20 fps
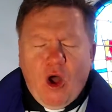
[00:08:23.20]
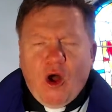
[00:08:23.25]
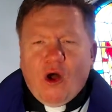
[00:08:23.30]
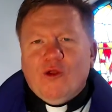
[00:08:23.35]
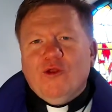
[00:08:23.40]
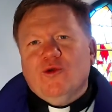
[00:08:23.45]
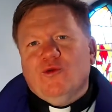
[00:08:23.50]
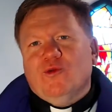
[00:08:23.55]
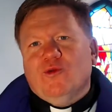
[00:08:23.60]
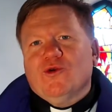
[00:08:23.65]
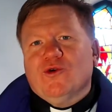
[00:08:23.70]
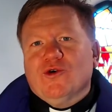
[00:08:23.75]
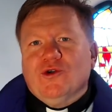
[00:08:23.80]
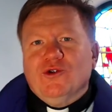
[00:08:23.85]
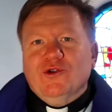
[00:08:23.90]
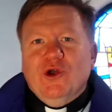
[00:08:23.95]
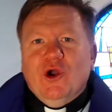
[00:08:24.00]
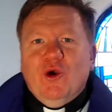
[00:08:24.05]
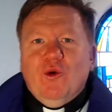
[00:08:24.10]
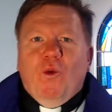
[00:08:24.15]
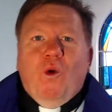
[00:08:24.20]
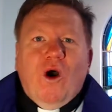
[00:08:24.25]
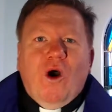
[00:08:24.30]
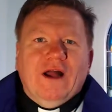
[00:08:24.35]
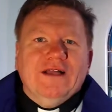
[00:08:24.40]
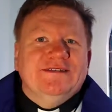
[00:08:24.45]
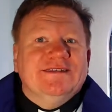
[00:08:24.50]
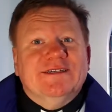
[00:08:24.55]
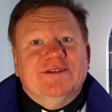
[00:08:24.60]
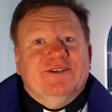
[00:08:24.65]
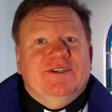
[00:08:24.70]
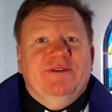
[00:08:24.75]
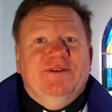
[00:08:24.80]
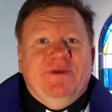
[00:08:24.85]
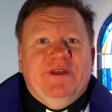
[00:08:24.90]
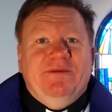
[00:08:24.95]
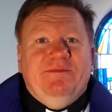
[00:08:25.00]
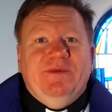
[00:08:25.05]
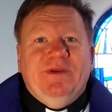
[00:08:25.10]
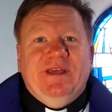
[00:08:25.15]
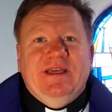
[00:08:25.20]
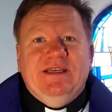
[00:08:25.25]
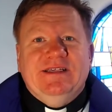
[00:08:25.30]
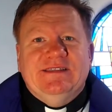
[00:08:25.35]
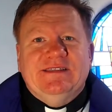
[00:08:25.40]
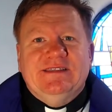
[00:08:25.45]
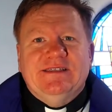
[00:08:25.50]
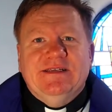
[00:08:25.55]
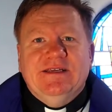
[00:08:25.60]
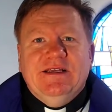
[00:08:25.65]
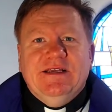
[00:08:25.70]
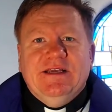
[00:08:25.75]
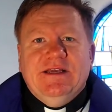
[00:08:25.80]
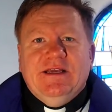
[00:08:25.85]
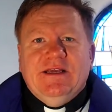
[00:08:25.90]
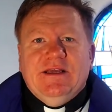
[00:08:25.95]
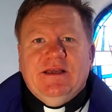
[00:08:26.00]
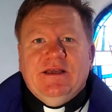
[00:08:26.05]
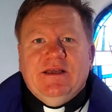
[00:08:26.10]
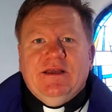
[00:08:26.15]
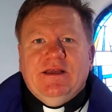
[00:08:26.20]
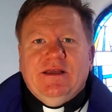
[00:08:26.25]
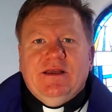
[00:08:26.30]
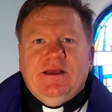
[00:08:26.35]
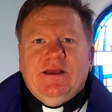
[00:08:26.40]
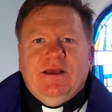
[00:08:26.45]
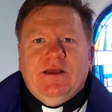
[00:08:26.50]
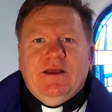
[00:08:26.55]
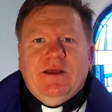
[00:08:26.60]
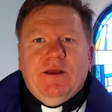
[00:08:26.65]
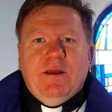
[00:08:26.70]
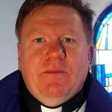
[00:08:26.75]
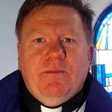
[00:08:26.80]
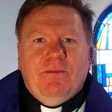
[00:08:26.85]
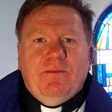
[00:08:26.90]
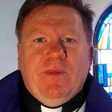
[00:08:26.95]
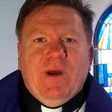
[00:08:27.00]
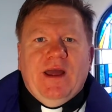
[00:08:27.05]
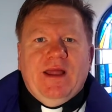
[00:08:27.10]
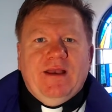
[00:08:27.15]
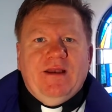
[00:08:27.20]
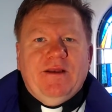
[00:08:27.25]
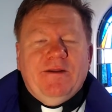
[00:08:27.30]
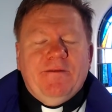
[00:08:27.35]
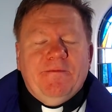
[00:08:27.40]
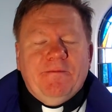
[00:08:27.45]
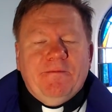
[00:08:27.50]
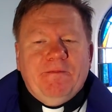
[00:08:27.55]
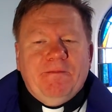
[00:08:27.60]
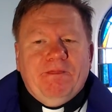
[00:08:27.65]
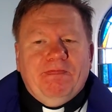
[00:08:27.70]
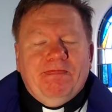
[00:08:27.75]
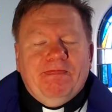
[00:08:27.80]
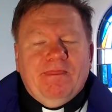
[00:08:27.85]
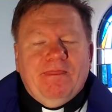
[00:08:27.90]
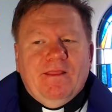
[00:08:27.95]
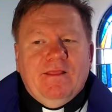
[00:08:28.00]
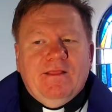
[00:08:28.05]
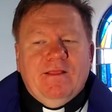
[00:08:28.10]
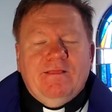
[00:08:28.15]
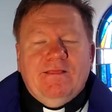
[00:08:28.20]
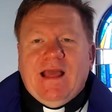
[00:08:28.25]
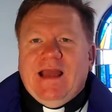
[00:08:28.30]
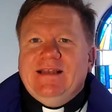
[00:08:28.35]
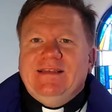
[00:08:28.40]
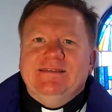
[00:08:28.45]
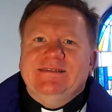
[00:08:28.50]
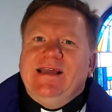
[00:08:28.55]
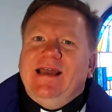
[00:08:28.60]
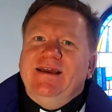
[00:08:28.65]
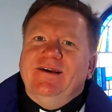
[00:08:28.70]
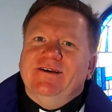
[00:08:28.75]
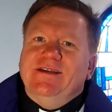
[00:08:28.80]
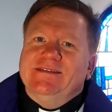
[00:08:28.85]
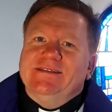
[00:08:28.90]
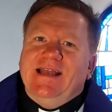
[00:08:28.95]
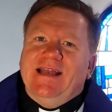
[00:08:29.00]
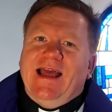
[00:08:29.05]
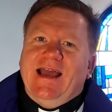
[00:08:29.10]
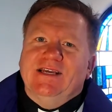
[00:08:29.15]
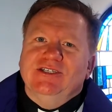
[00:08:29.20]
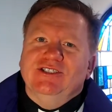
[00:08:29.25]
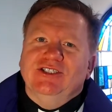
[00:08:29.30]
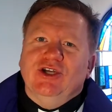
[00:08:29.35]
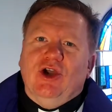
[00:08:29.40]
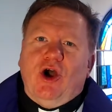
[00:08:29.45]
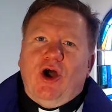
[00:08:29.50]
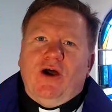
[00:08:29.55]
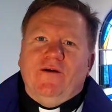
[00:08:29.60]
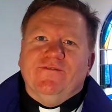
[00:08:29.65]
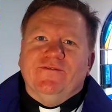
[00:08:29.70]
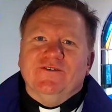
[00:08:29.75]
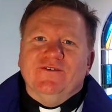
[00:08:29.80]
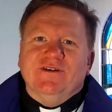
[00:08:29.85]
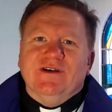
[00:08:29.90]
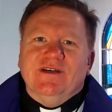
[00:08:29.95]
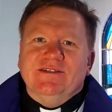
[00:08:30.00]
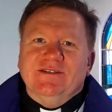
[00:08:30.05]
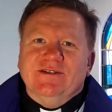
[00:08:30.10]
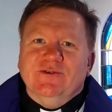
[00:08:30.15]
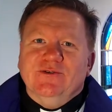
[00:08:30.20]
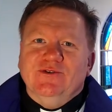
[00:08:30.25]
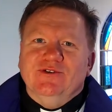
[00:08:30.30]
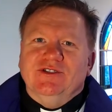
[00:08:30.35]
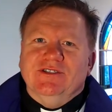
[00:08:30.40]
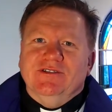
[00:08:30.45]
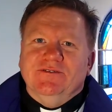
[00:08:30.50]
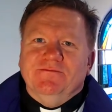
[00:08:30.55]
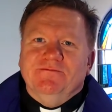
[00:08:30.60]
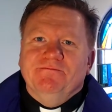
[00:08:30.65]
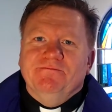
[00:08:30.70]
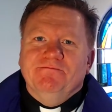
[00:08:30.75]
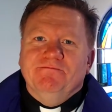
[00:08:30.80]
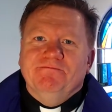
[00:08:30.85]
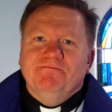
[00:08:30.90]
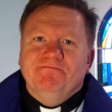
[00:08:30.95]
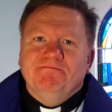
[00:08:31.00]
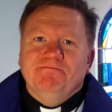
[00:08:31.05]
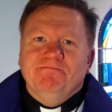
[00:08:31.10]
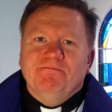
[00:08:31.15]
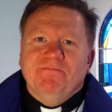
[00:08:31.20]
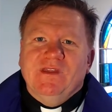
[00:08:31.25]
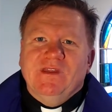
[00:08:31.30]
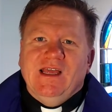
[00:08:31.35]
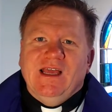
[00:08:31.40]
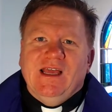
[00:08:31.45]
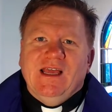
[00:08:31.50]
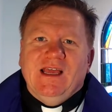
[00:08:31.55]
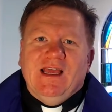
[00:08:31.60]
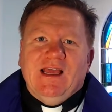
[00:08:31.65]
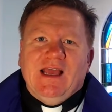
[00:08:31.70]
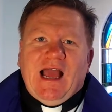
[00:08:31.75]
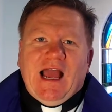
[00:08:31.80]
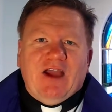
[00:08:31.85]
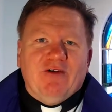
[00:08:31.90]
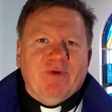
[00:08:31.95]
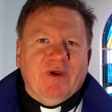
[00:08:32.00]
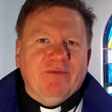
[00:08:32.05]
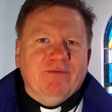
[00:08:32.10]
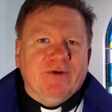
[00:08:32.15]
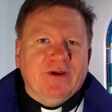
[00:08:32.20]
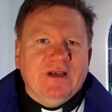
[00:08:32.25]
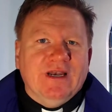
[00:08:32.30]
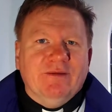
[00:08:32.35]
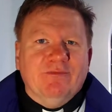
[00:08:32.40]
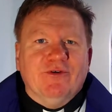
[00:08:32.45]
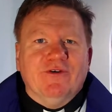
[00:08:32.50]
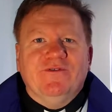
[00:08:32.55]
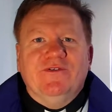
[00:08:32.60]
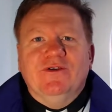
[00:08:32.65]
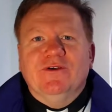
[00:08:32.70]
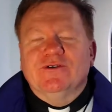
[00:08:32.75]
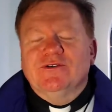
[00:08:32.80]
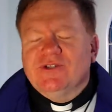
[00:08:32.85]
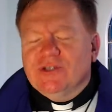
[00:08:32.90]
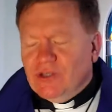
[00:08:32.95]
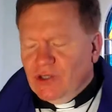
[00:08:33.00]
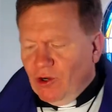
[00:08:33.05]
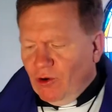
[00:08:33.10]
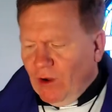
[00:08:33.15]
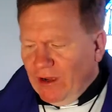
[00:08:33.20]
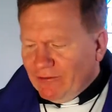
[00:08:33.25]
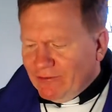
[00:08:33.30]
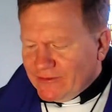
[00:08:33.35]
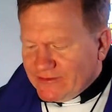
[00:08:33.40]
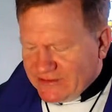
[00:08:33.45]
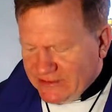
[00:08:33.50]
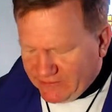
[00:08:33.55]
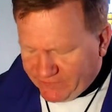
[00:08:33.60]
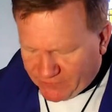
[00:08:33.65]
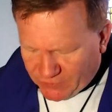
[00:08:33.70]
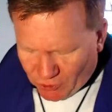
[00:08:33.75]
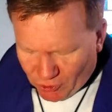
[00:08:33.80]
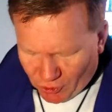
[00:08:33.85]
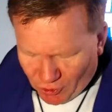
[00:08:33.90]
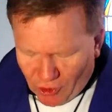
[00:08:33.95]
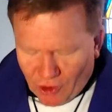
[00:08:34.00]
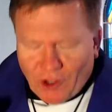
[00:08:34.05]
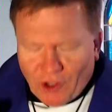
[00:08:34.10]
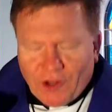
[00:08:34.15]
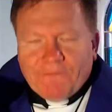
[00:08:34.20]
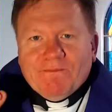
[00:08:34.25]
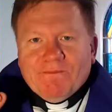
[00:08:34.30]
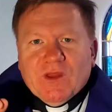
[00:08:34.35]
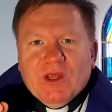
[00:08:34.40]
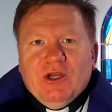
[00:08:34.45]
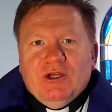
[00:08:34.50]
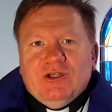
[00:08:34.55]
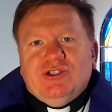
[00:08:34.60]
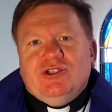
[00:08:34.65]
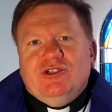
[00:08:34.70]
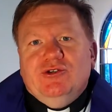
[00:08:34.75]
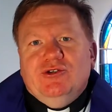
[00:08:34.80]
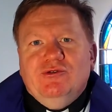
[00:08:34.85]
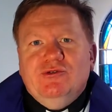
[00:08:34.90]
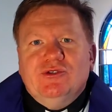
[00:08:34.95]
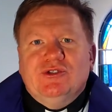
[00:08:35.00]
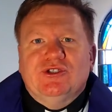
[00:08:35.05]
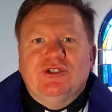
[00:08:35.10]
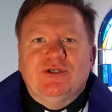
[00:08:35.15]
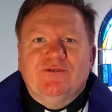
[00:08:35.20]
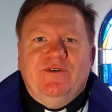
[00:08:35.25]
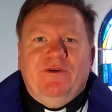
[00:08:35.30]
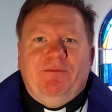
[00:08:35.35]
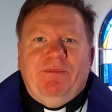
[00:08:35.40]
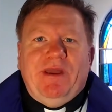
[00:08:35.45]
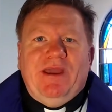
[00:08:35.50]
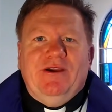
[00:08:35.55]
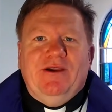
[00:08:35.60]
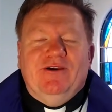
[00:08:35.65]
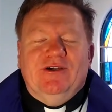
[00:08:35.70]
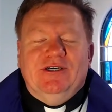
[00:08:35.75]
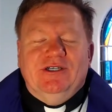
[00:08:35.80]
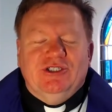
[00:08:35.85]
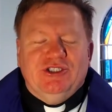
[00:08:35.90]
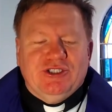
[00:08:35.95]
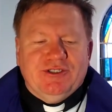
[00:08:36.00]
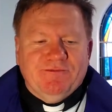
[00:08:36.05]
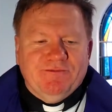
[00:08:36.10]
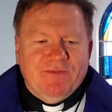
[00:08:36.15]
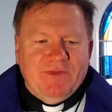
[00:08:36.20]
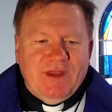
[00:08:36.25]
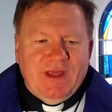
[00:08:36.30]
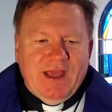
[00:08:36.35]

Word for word: All the world wants there to be peace, but that desire doesn't actually offer a solution. I remember a number of years ago, I received a call to serve a parish